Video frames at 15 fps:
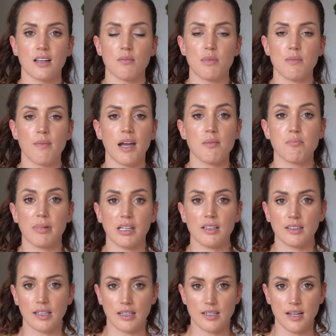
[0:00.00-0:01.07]
going to be my
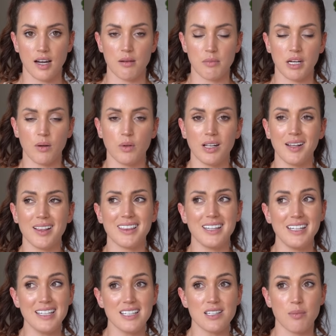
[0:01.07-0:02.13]
building time. And I would at
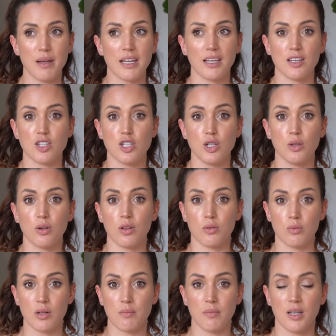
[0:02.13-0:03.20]
least make it two to
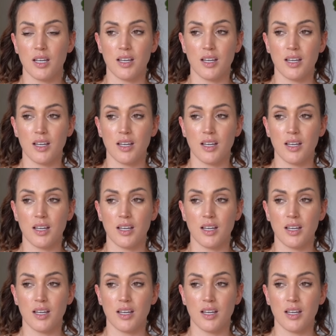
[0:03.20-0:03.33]
three,